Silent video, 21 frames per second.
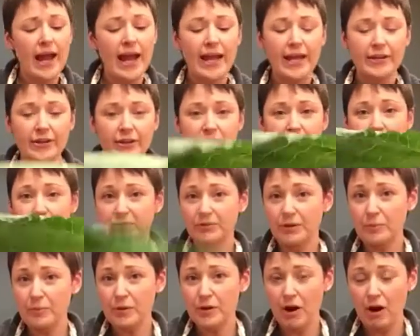And you're going to
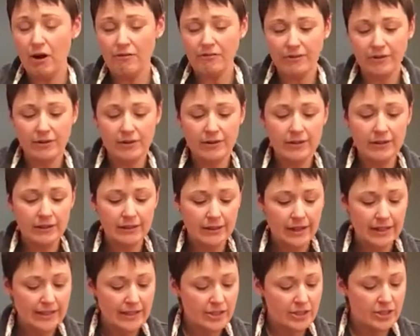flip it over
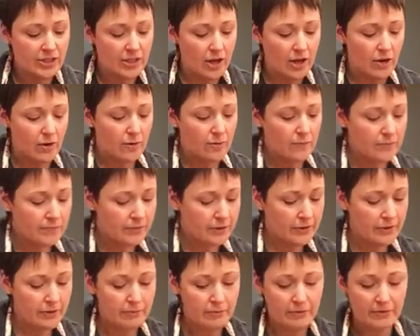like so.
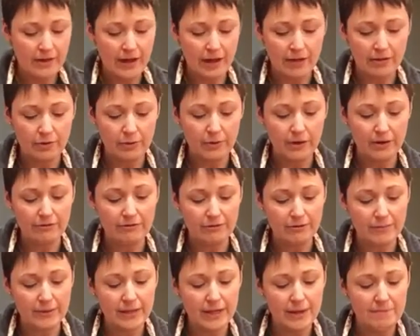I'm going to move out of the way for
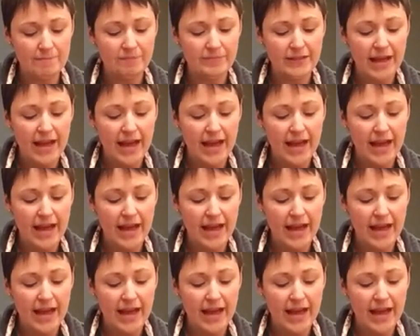a minute.